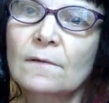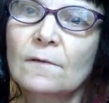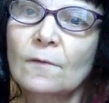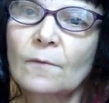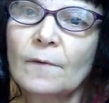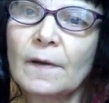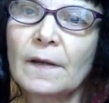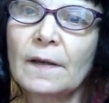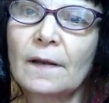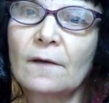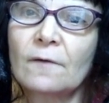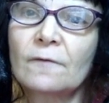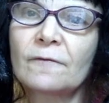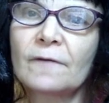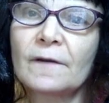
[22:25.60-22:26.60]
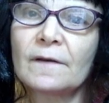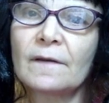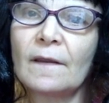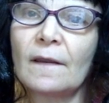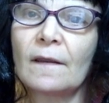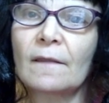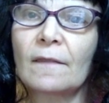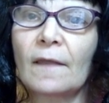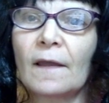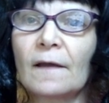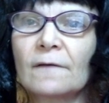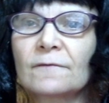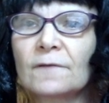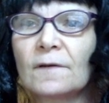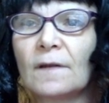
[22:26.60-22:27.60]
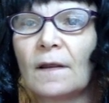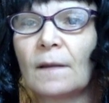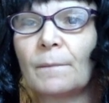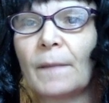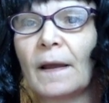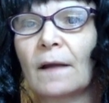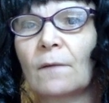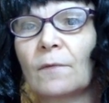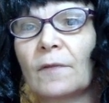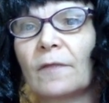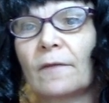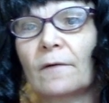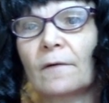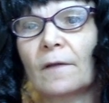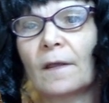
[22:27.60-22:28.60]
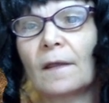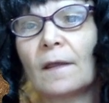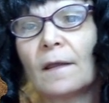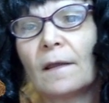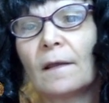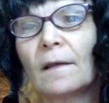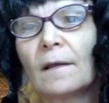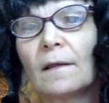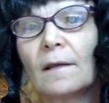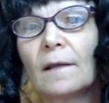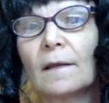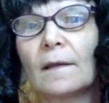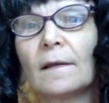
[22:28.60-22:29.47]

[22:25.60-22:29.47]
So right now, if I take, they have to take back with their king,